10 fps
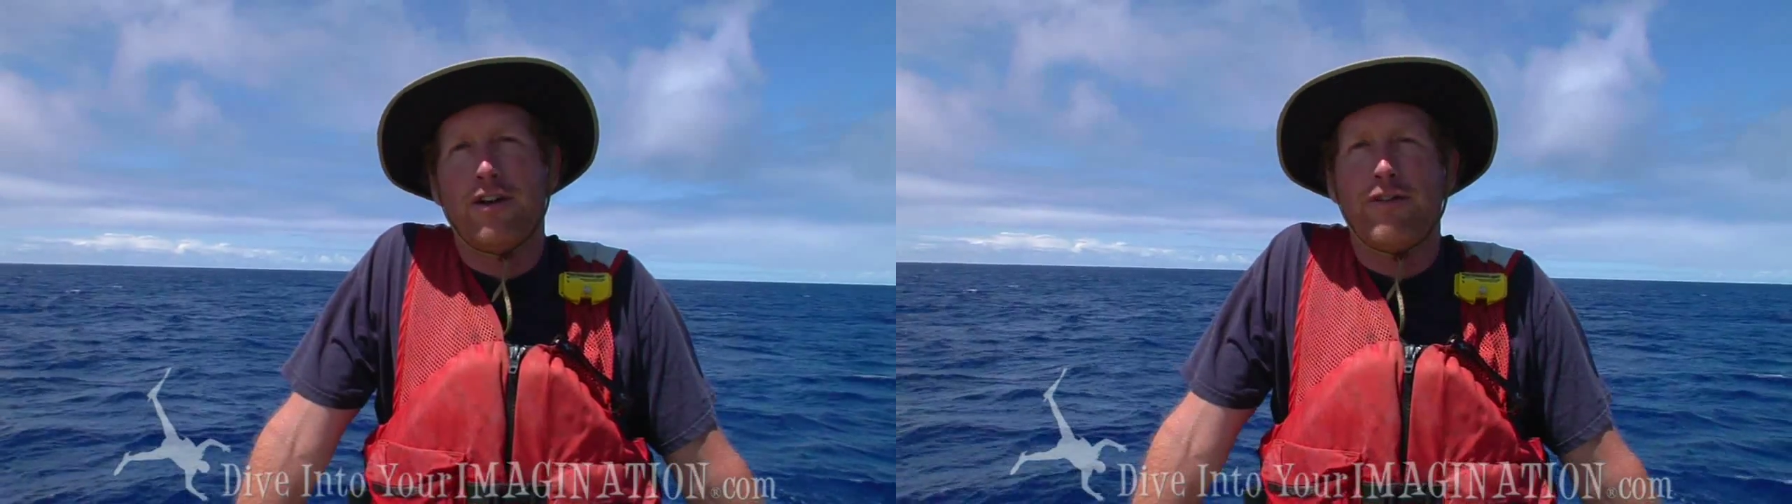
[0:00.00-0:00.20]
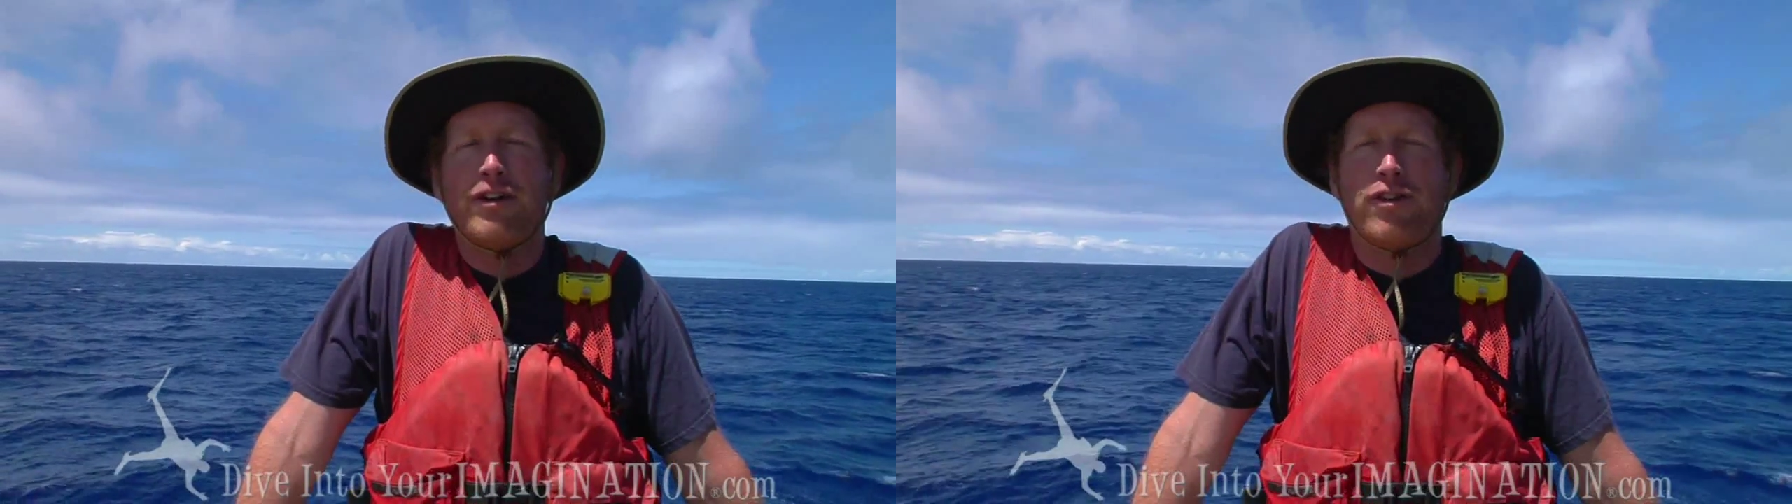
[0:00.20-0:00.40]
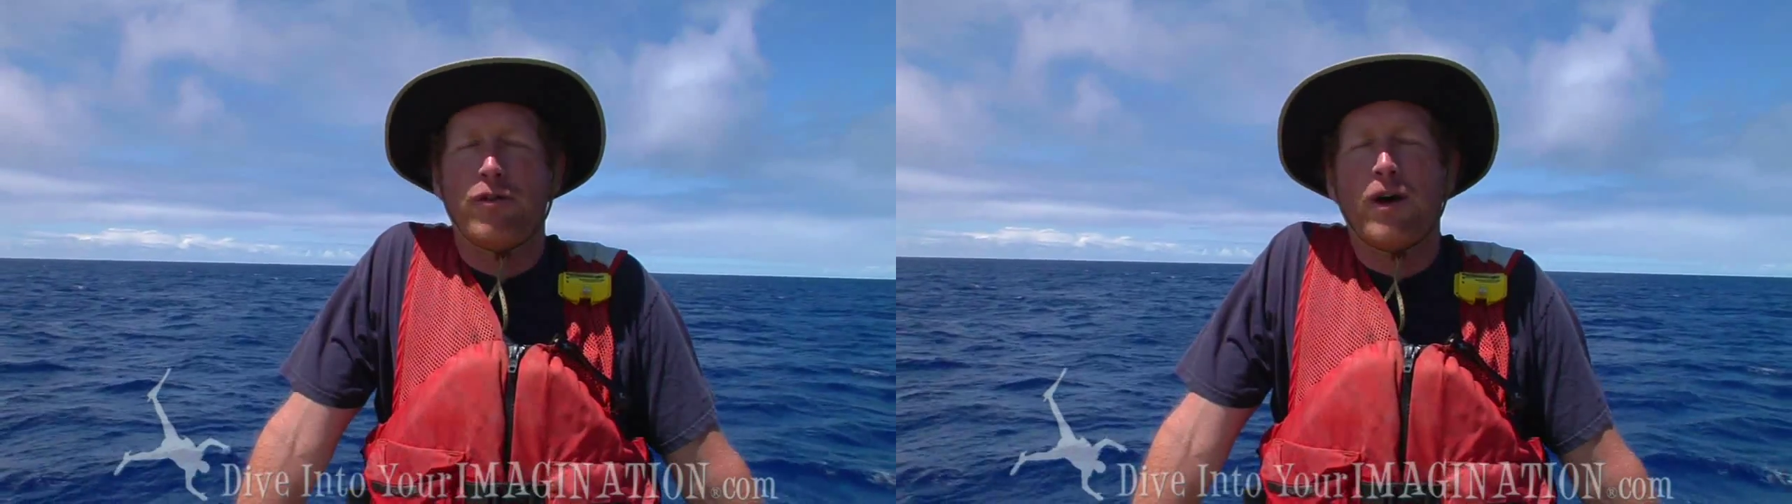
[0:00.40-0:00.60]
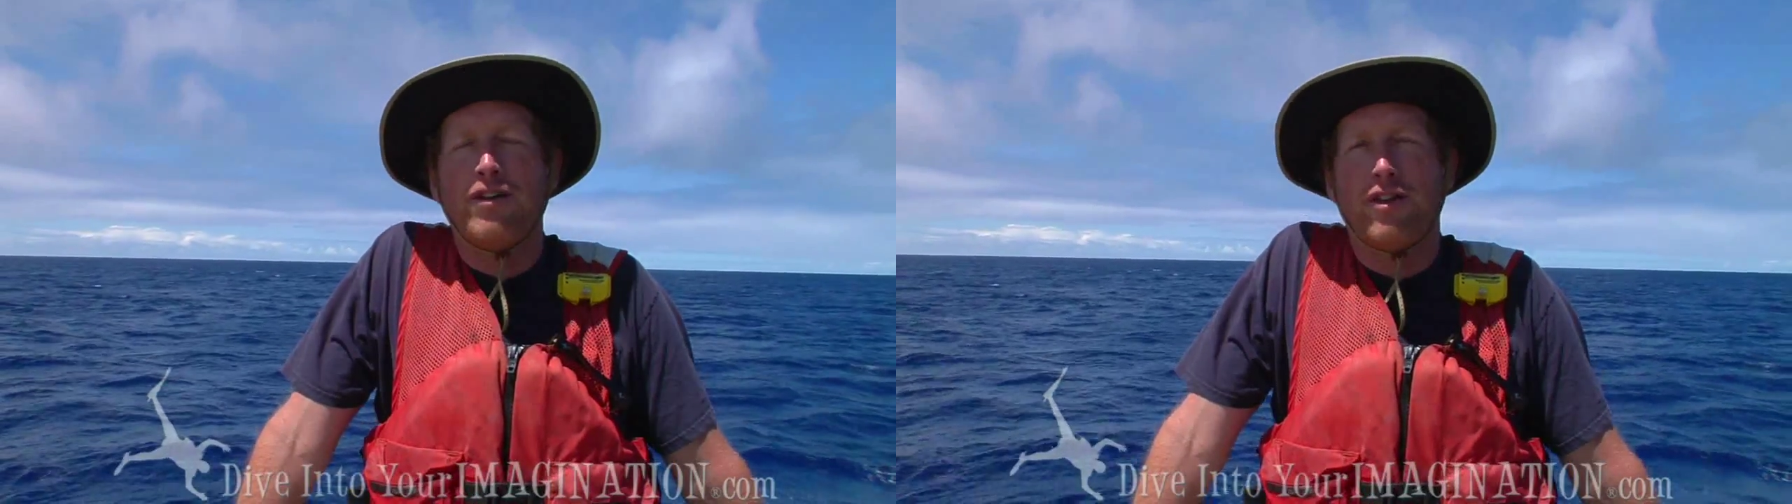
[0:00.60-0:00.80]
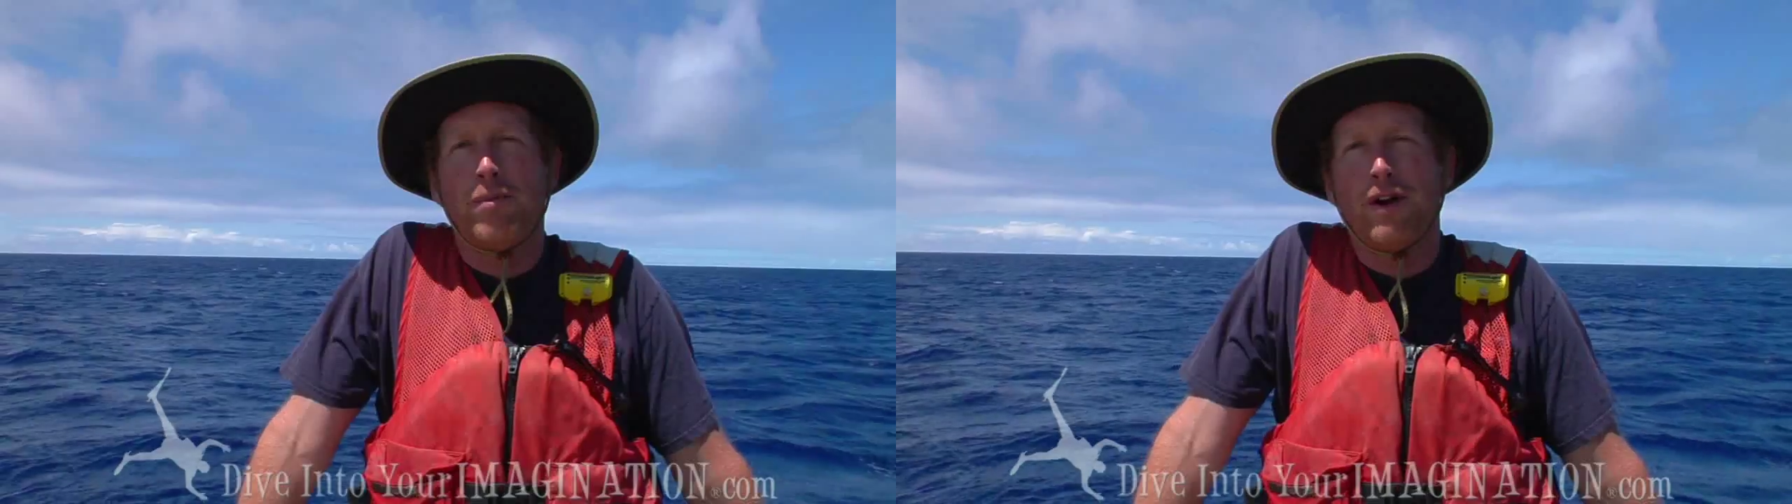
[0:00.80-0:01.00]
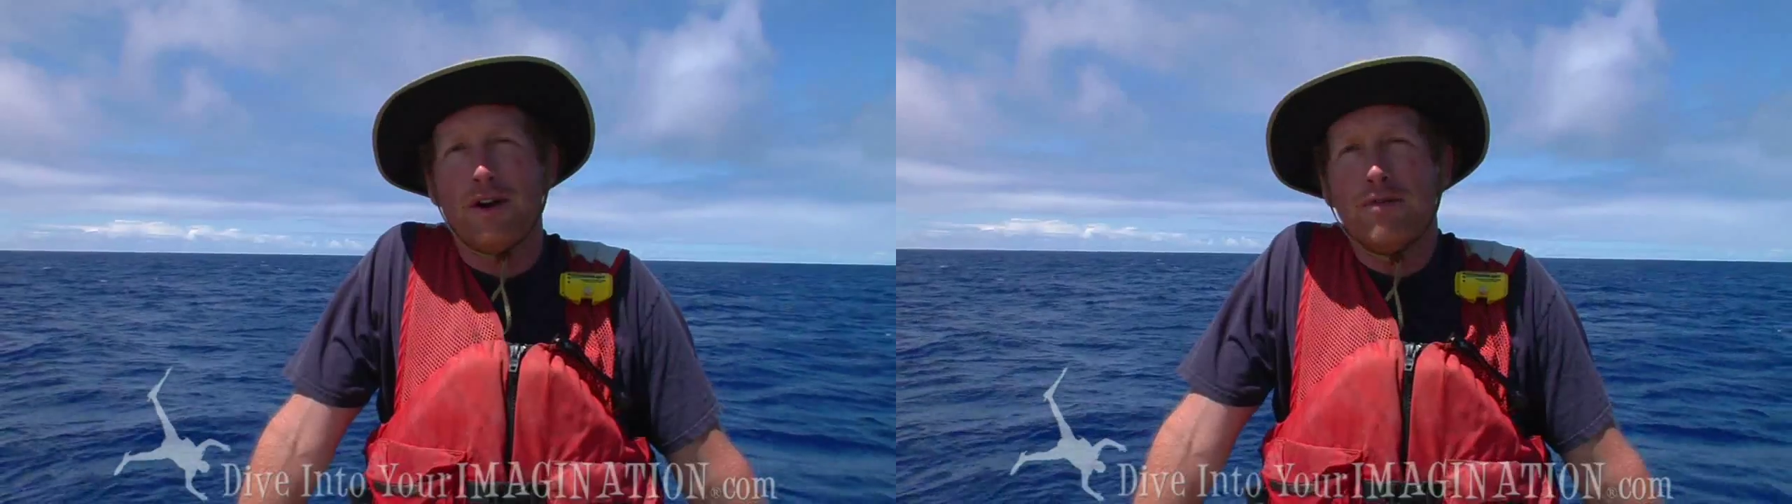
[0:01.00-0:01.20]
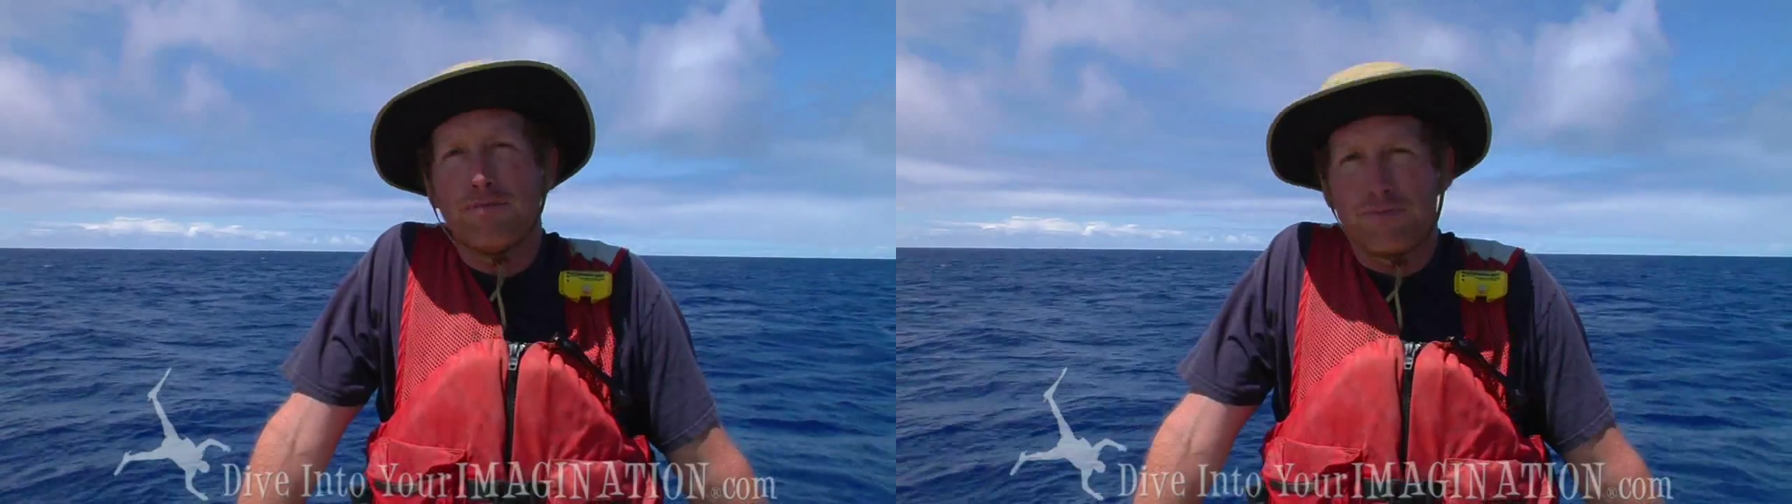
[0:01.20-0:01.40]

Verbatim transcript: eventually winds up here.